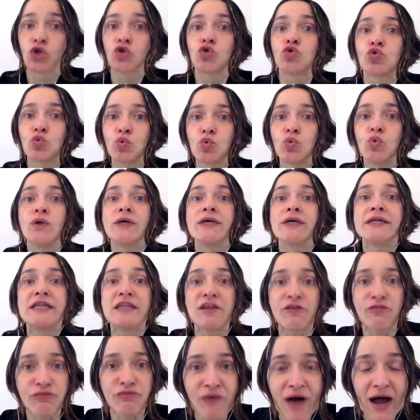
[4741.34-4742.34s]
to
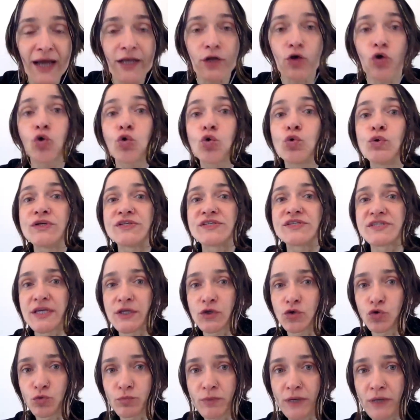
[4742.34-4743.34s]
define who is the
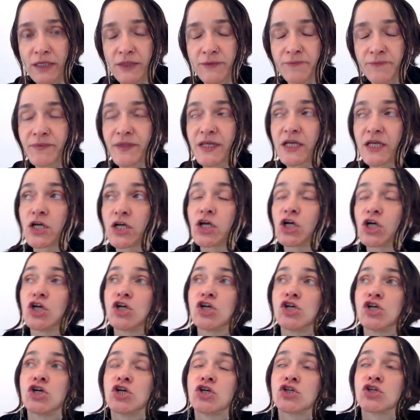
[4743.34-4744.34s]
human.
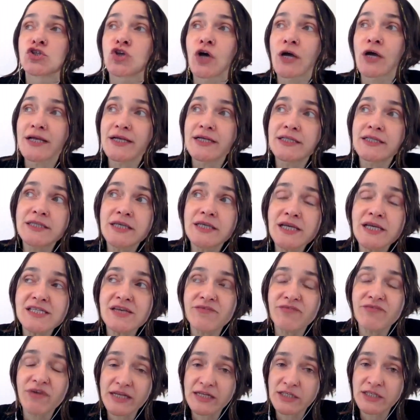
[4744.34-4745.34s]
So it is a
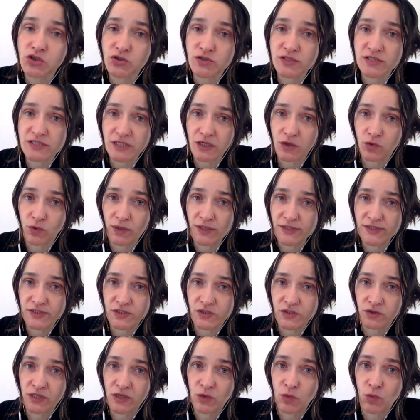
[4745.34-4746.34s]
very interesting
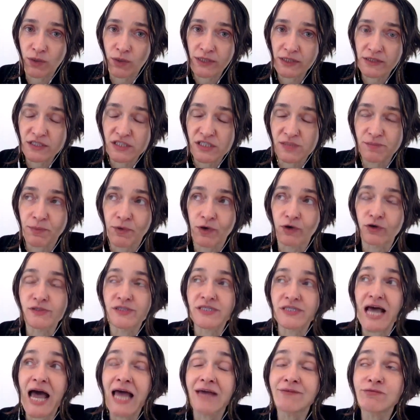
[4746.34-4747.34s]
question, the one that is posed.
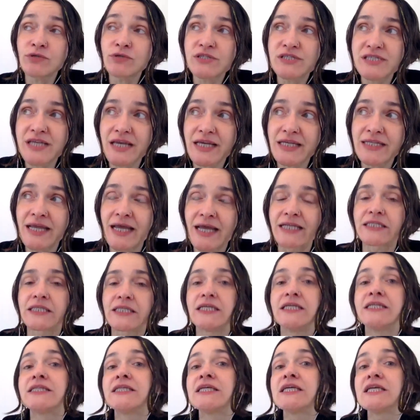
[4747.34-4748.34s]
I would say that
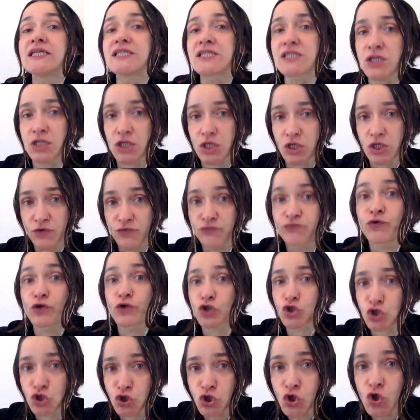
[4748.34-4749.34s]
it is, for
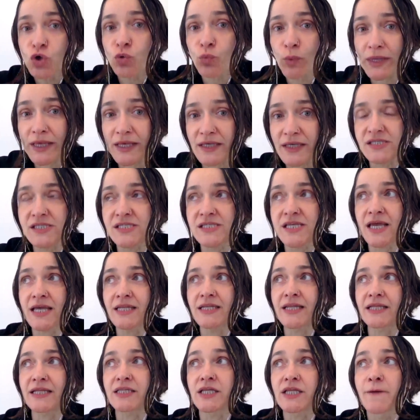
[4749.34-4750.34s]
sure, we can say
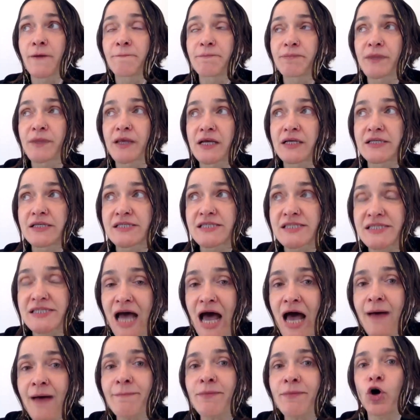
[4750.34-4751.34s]
that
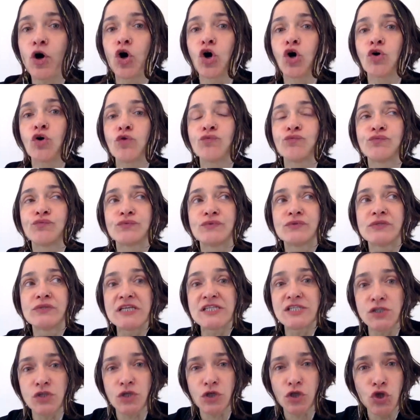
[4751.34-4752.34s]
some of
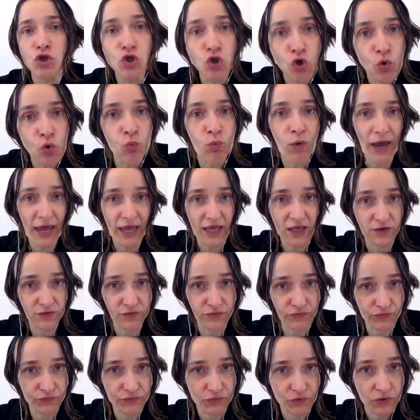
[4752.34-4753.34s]
these new waves
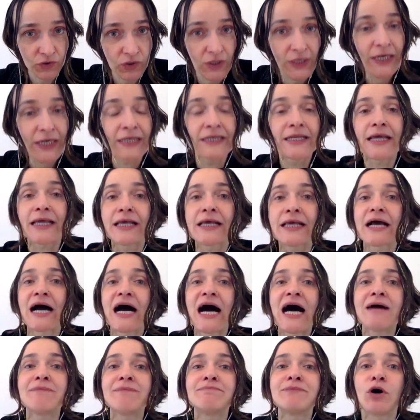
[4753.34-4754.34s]
that
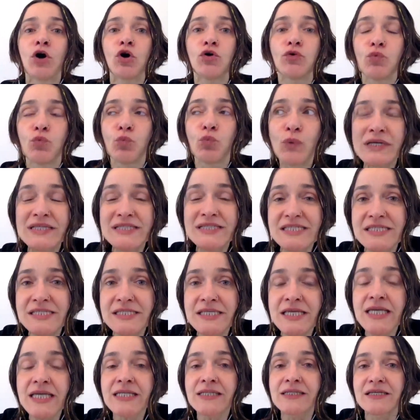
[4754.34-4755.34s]
come with
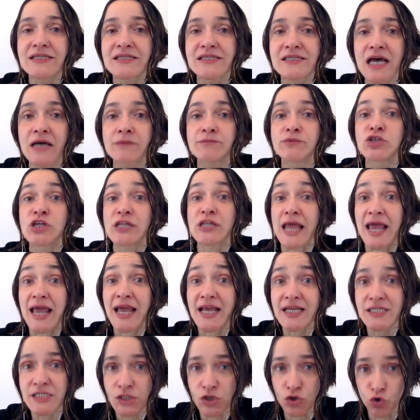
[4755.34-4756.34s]
seeing the subject
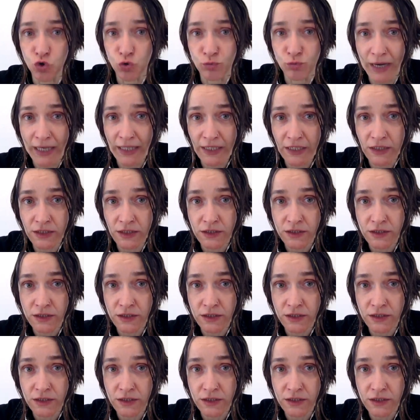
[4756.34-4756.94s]
as human